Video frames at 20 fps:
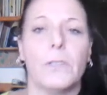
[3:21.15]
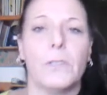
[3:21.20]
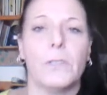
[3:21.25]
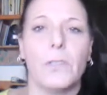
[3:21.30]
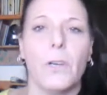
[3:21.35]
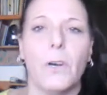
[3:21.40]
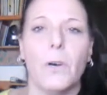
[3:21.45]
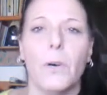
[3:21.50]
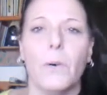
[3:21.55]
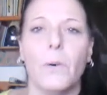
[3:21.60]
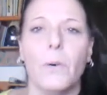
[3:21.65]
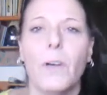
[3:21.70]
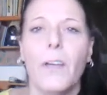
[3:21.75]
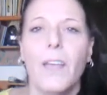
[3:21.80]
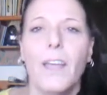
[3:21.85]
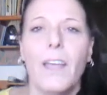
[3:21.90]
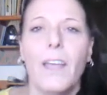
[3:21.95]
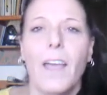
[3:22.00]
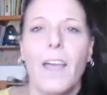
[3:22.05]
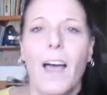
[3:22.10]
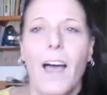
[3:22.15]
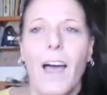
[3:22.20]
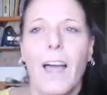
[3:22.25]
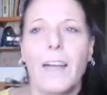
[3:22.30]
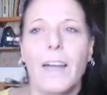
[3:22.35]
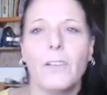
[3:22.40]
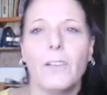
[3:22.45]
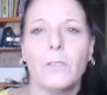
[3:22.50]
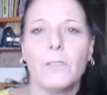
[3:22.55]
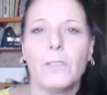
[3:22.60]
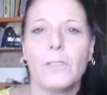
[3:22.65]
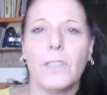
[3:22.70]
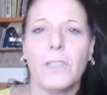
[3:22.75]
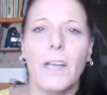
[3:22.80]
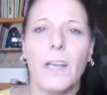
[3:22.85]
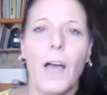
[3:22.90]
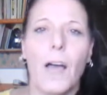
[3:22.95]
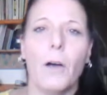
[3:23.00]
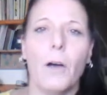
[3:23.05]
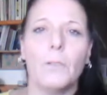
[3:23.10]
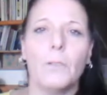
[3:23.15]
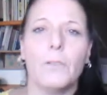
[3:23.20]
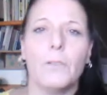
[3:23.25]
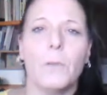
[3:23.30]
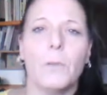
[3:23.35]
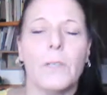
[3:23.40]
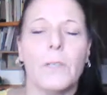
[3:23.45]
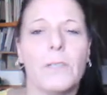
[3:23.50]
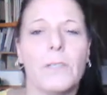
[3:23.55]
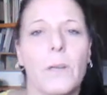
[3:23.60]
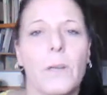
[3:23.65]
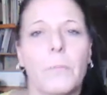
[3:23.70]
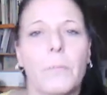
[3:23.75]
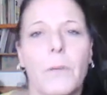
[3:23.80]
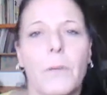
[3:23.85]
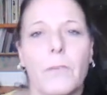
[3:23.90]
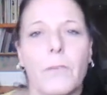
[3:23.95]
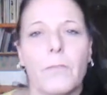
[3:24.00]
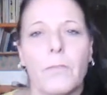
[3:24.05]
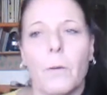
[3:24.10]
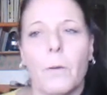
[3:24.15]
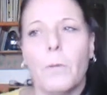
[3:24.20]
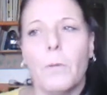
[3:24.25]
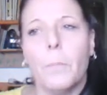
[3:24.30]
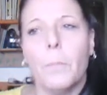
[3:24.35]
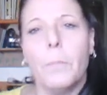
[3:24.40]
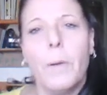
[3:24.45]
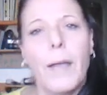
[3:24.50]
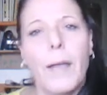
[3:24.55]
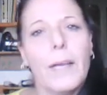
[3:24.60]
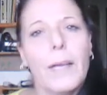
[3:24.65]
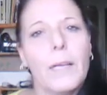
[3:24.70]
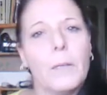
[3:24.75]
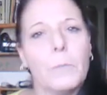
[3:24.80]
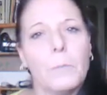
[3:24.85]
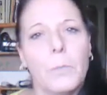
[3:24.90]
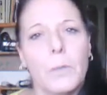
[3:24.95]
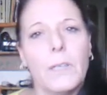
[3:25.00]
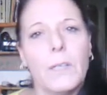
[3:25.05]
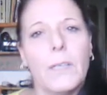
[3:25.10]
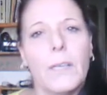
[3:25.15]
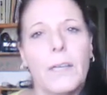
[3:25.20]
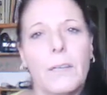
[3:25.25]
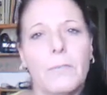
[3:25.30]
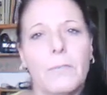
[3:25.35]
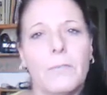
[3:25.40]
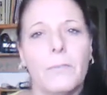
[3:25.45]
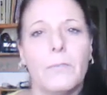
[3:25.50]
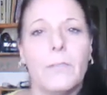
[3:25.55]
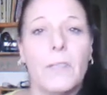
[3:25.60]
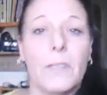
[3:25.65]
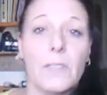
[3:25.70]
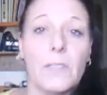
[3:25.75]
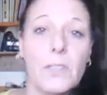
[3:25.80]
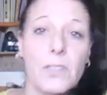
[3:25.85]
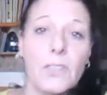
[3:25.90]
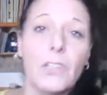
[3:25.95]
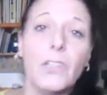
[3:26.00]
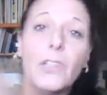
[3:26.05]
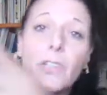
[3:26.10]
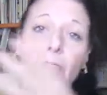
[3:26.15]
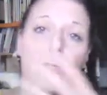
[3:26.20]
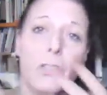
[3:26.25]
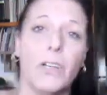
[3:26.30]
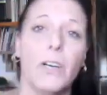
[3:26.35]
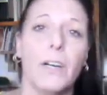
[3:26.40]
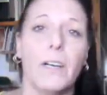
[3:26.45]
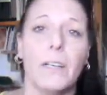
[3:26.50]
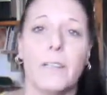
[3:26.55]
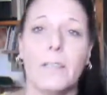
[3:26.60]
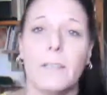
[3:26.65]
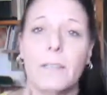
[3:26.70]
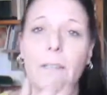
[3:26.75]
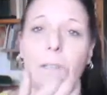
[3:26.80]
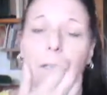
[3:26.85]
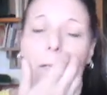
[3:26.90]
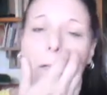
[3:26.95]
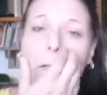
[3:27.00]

So I don't see how doing something from a pagan belief that's still good